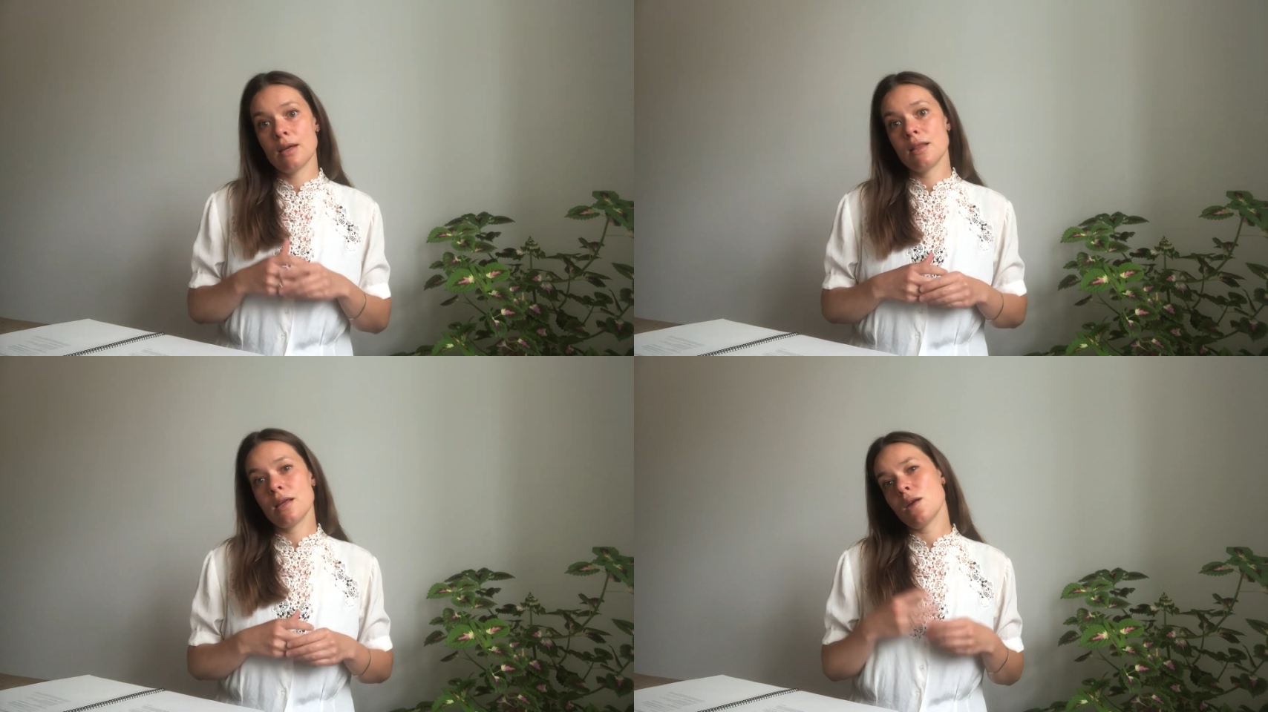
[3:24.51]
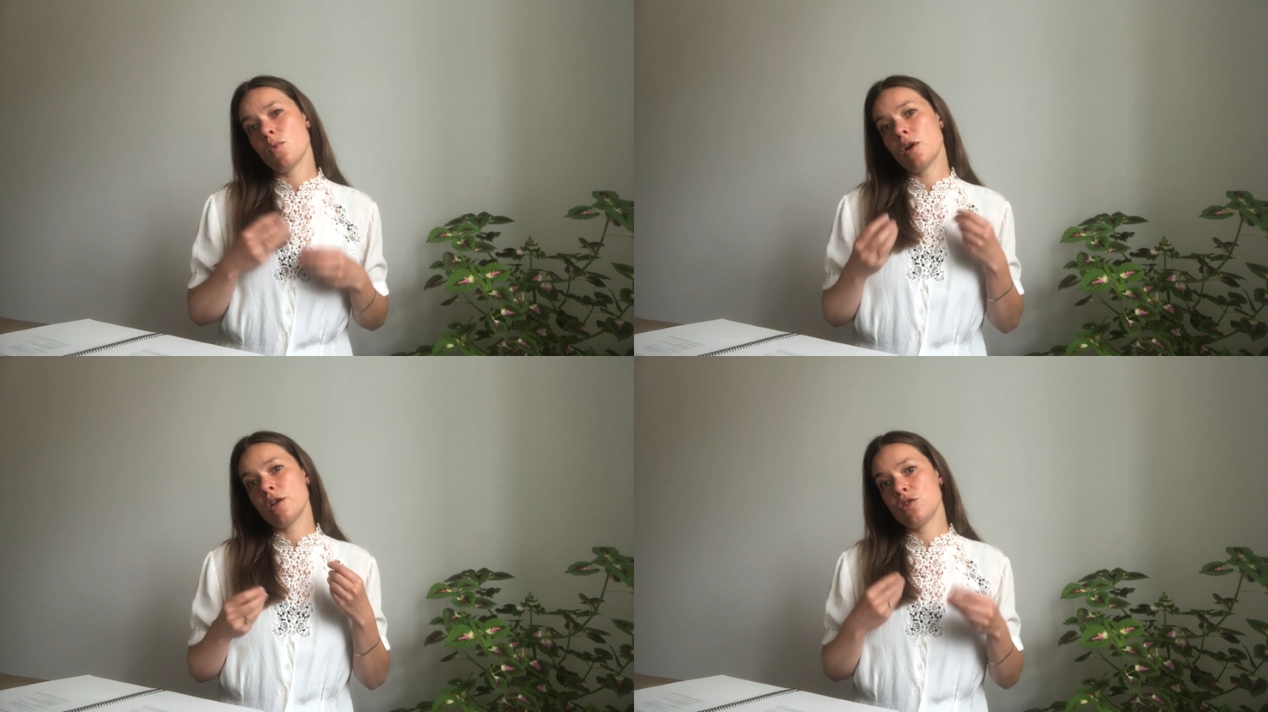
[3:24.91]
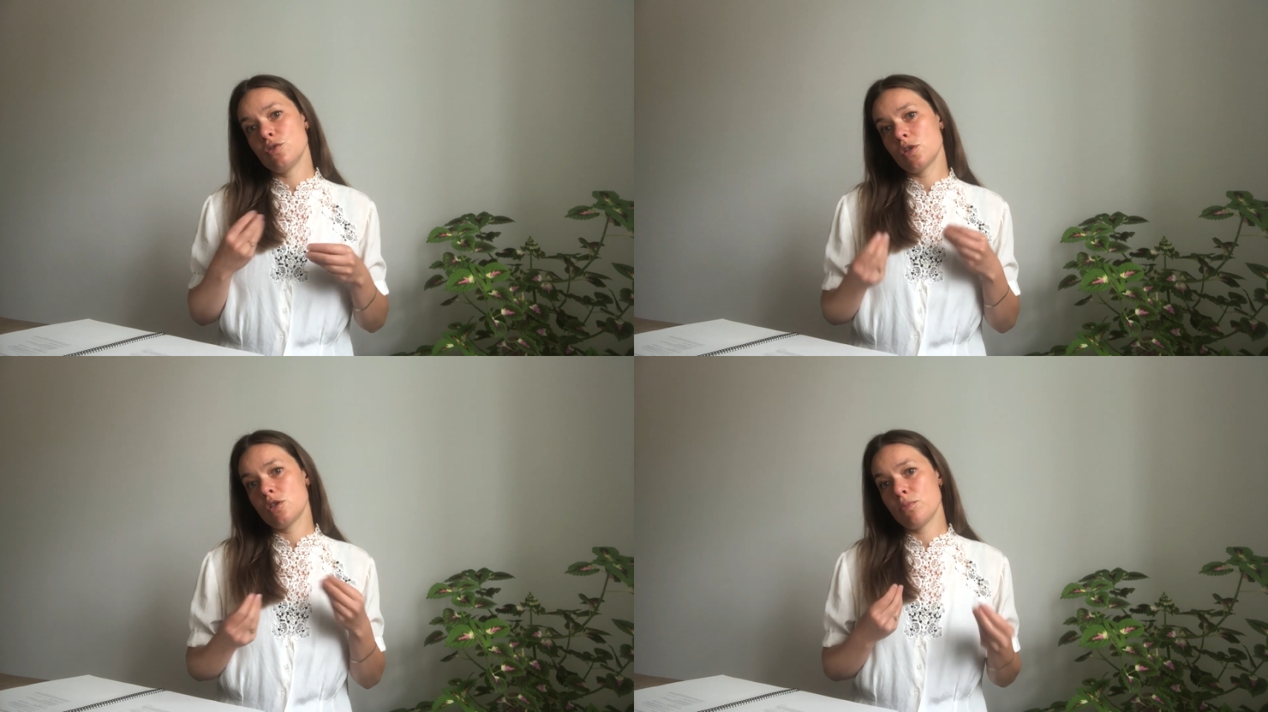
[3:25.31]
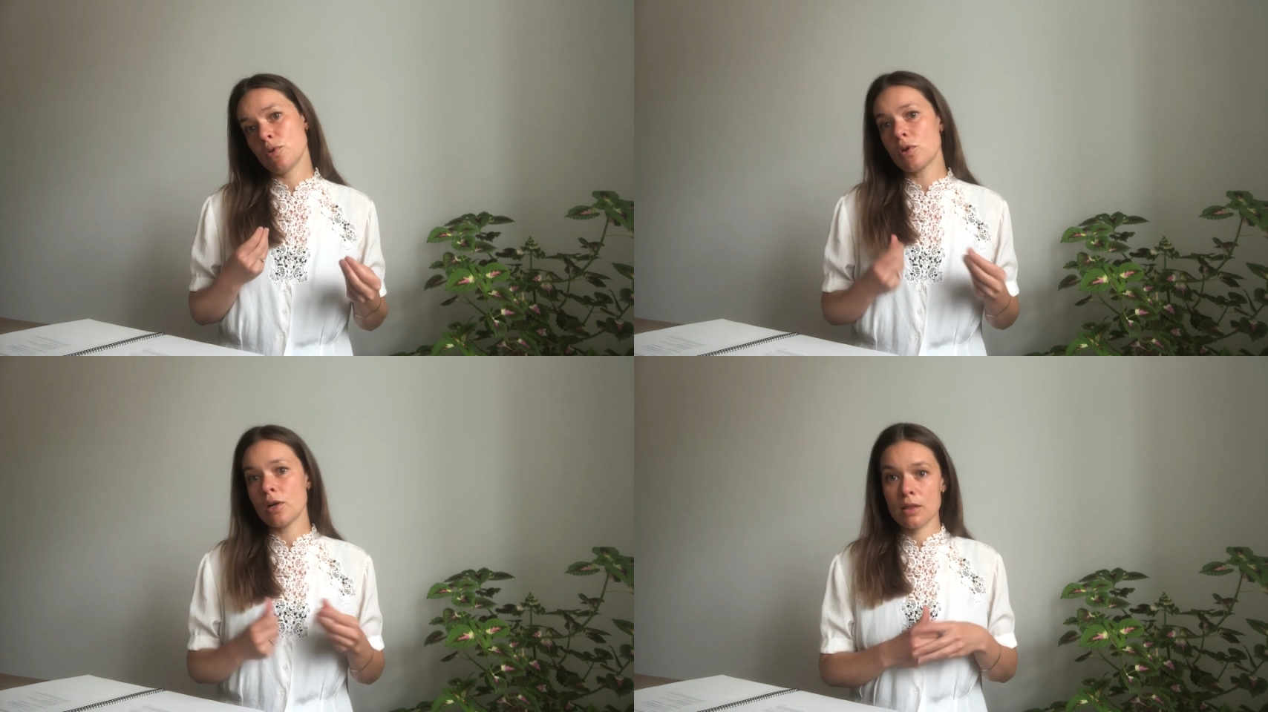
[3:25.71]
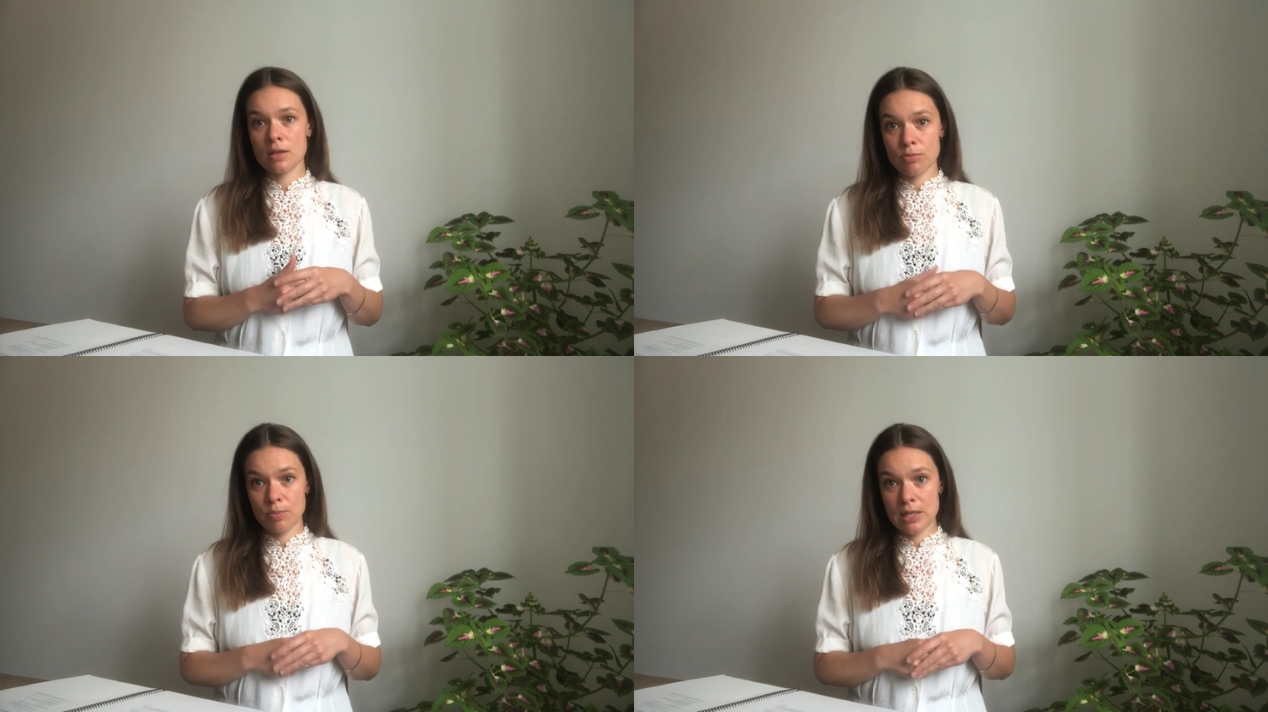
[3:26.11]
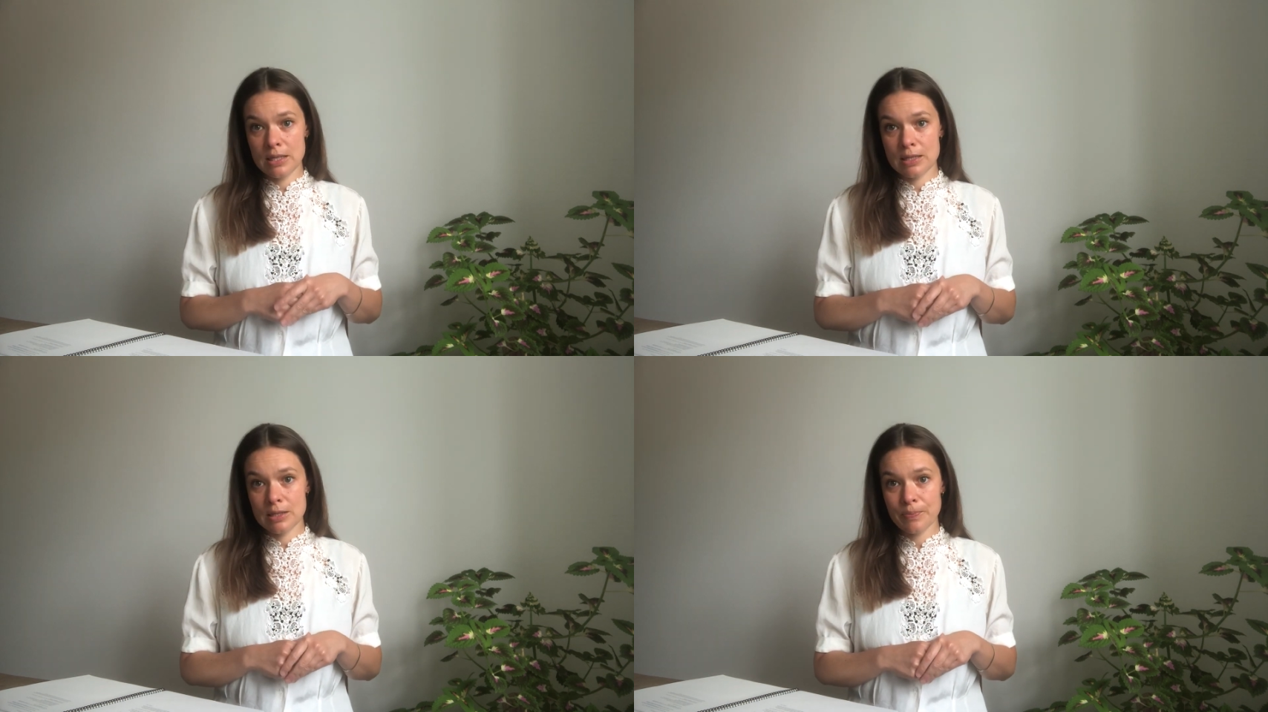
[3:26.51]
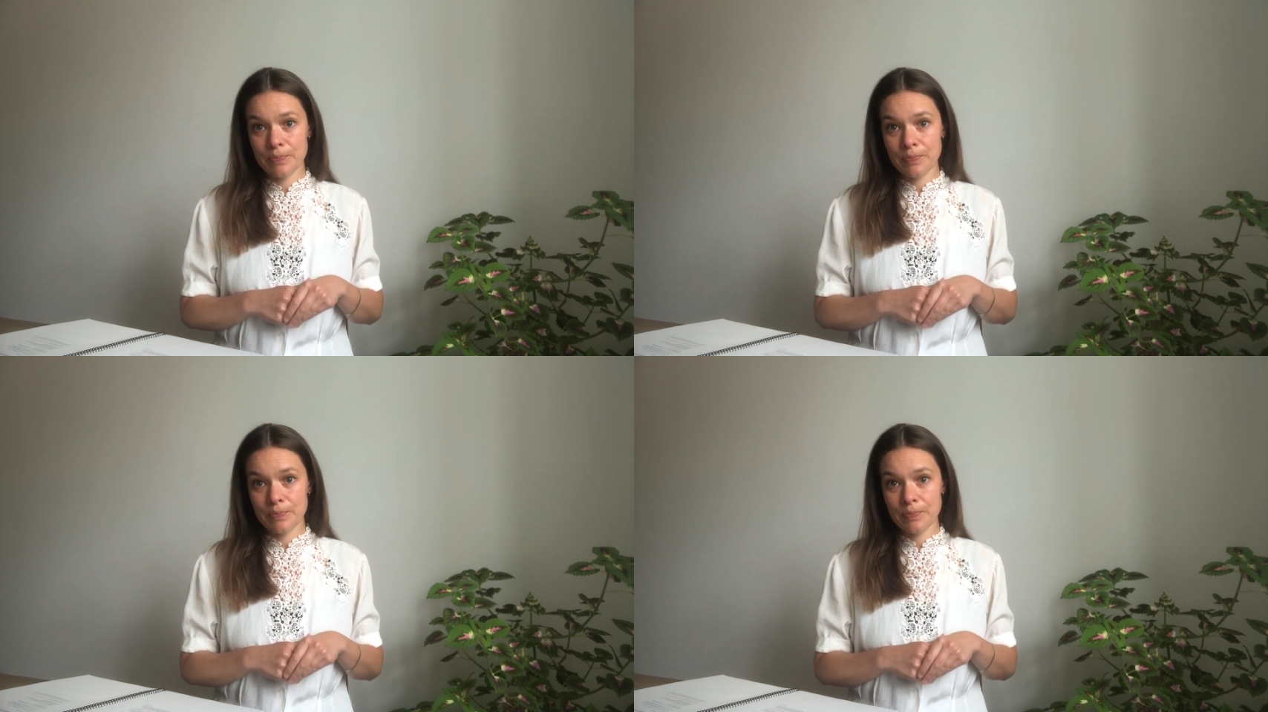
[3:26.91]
that I wanted to explore in this piece.